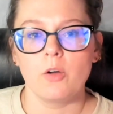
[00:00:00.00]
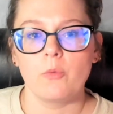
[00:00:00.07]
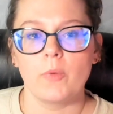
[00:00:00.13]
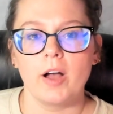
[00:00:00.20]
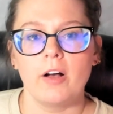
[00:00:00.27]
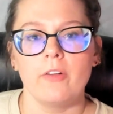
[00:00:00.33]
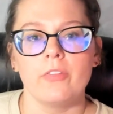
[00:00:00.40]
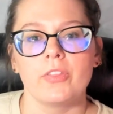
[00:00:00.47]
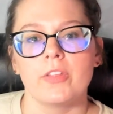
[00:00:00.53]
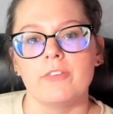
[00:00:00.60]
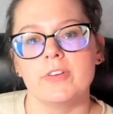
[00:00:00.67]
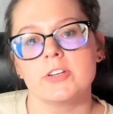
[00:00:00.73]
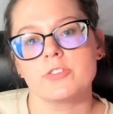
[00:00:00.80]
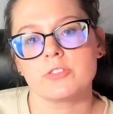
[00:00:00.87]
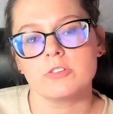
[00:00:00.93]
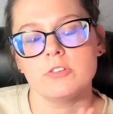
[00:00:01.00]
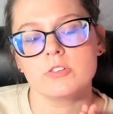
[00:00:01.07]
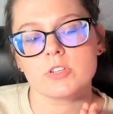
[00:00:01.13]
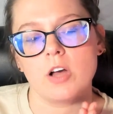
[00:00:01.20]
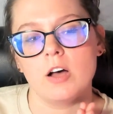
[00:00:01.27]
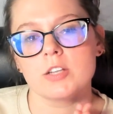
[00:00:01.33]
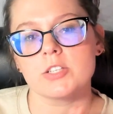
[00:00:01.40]
Well, the
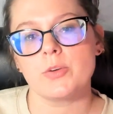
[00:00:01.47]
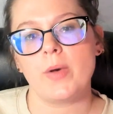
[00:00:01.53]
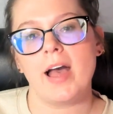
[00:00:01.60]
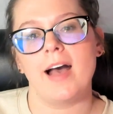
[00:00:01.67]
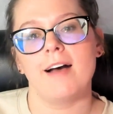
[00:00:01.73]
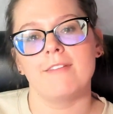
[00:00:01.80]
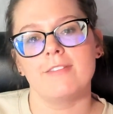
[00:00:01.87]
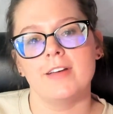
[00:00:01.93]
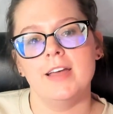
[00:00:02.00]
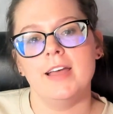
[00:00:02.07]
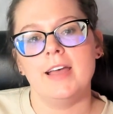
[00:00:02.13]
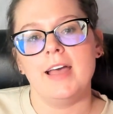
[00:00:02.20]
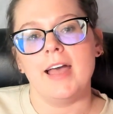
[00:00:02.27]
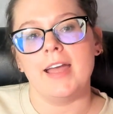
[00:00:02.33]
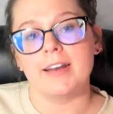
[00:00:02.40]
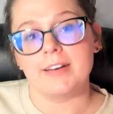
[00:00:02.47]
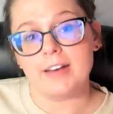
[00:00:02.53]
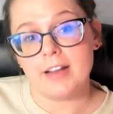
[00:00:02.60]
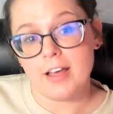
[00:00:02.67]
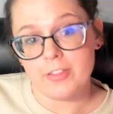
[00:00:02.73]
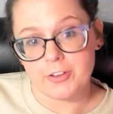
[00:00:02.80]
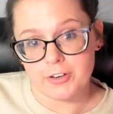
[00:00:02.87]
ventricles also have
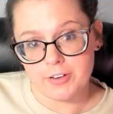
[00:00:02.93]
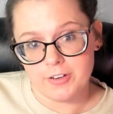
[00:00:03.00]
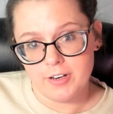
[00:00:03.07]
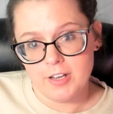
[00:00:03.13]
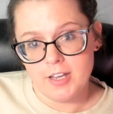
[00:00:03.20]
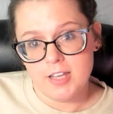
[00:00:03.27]
another